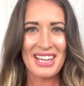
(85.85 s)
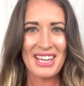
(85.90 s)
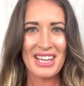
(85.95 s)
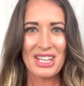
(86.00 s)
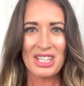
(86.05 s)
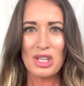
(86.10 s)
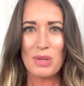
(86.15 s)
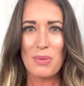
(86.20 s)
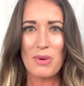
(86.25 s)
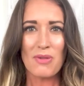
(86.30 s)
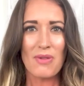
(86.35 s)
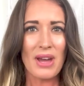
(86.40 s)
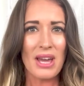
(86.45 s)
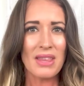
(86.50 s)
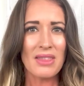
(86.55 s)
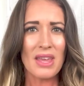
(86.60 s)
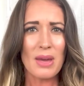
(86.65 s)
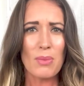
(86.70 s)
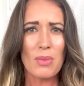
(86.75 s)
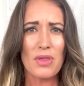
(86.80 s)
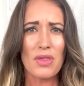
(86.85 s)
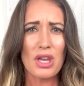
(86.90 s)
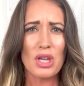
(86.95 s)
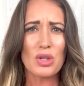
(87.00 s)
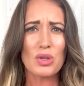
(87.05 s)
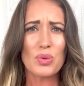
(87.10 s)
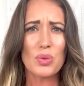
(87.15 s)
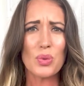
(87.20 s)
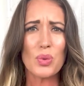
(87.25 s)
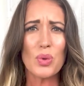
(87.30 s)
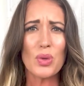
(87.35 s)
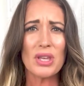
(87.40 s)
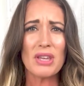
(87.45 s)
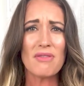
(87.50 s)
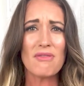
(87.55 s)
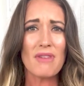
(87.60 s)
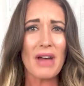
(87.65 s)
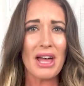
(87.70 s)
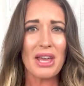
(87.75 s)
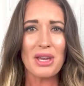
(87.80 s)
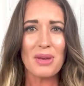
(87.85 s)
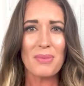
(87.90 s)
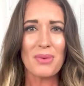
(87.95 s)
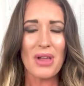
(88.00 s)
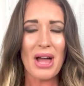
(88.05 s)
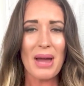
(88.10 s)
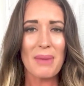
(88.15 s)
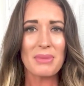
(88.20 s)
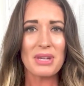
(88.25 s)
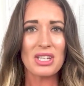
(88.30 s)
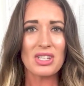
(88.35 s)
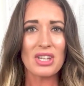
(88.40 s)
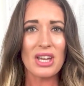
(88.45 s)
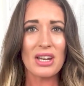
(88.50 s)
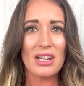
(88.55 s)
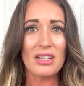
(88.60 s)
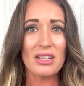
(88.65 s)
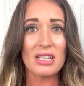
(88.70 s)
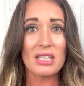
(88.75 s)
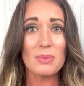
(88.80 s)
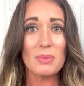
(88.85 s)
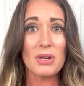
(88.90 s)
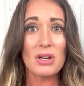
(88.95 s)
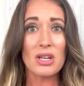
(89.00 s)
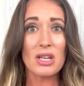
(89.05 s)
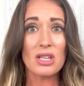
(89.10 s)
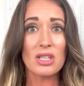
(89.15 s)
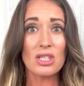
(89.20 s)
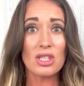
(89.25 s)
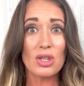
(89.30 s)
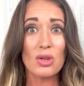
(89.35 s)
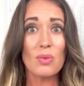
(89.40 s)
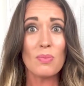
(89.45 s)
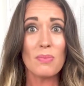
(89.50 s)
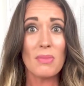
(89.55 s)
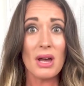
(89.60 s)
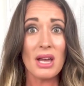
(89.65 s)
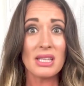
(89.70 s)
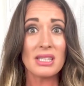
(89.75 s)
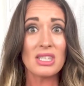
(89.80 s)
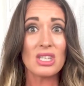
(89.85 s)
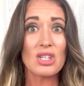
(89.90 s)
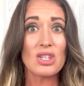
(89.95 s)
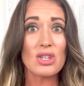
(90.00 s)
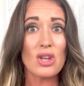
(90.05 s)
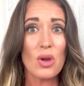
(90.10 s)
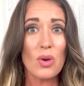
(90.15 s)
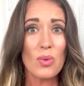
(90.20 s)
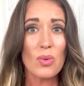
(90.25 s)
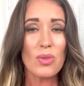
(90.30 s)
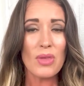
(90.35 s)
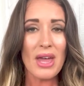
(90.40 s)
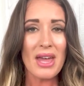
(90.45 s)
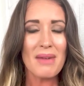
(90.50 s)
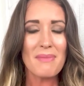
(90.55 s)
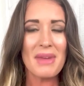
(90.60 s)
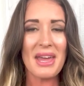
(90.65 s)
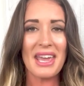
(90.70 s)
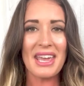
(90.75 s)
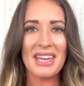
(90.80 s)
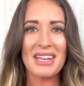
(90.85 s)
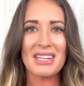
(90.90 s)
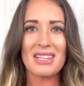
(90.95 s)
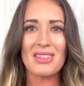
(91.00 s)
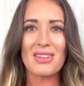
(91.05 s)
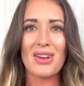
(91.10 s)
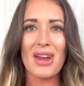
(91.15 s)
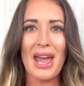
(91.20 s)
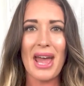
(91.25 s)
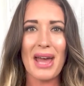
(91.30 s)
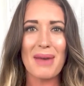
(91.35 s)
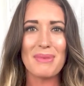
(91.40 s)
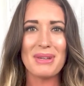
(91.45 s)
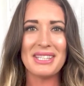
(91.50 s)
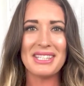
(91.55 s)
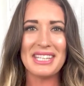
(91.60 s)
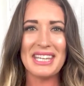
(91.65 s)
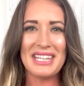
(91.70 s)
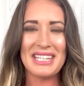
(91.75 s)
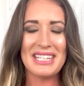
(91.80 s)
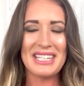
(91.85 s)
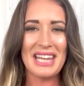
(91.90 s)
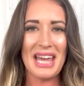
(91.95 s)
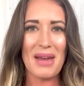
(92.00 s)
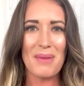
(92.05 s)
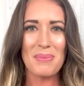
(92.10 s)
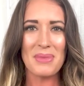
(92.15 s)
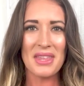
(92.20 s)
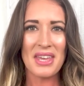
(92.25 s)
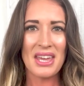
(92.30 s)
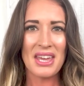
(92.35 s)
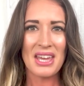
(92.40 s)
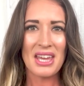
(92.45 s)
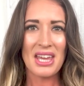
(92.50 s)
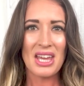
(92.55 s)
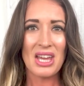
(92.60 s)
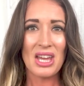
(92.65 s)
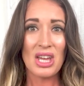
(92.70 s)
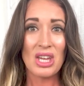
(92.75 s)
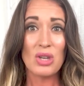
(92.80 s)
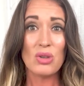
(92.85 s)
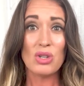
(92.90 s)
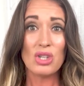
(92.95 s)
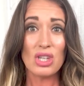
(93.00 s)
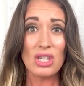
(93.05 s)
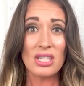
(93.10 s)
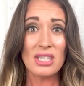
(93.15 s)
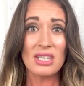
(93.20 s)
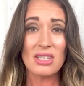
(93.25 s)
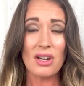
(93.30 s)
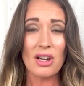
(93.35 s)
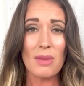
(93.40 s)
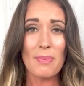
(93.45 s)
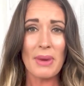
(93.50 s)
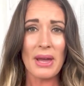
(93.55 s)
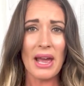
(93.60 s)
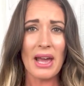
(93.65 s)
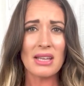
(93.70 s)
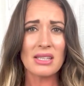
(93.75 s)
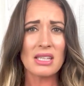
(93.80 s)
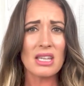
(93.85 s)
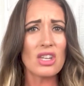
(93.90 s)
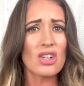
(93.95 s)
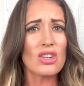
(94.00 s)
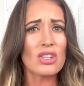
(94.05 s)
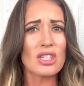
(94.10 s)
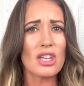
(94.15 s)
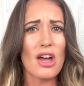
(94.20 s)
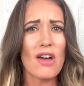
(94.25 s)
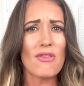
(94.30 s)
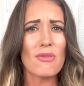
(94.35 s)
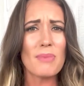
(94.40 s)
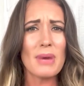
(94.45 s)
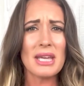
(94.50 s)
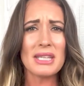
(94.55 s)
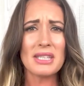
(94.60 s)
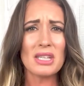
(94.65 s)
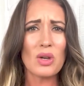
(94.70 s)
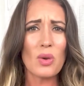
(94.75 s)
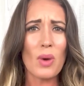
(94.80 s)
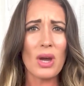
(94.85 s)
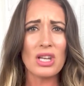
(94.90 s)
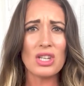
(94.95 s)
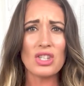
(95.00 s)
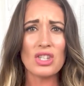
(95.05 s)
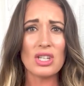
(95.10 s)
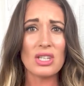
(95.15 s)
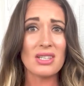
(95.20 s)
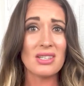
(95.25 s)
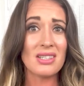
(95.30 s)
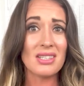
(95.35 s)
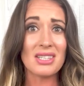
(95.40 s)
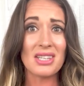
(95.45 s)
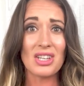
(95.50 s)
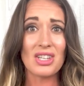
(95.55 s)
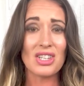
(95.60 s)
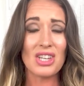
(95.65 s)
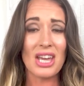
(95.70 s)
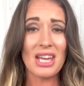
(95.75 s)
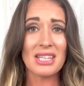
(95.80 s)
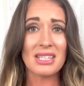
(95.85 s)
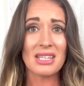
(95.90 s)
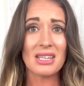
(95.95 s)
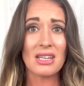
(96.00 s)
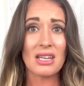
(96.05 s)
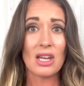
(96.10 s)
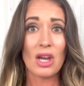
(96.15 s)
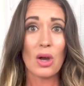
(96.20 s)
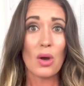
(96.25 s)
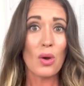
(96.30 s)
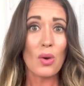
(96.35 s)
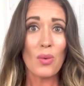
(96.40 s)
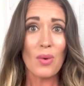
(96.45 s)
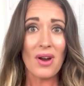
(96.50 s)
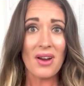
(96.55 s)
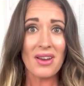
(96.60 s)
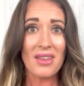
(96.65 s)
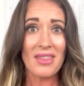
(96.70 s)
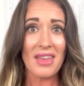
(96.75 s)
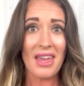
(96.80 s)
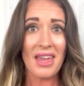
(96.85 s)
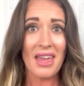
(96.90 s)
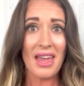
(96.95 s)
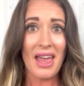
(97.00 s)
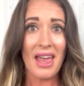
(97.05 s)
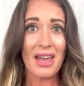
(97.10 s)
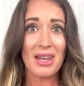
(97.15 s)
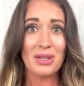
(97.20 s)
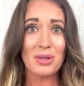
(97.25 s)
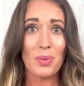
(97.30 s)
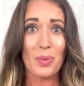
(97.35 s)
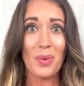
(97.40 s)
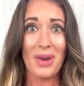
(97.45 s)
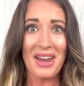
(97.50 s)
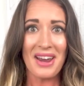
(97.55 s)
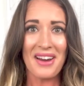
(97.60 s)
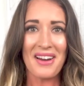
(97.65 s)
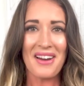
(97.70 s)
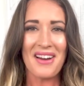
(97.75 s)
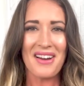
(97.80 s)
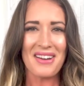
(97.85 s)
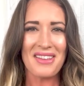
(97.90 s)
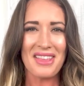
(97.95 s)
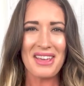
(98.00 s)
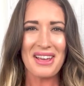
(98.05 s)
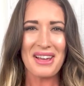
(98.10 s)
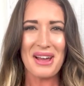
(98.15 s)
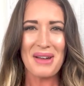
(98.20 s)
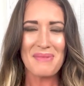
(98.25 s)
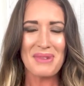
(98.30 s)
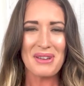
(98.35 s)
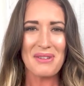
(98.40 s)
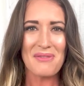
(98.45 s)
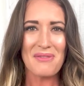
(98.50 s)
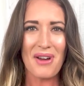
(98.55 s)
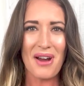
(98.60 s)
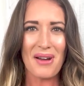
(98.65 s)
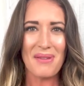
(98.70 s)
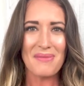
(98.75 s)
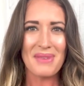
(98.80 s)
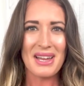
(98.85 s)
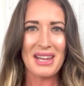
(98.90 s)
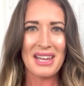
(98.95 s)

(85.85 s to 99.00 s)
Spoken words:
To provide them with a truly valuable omni-channel experience, you must know them and their habits in depth. You should start by asking yourself basic questions such as, who are they and where are they coming from?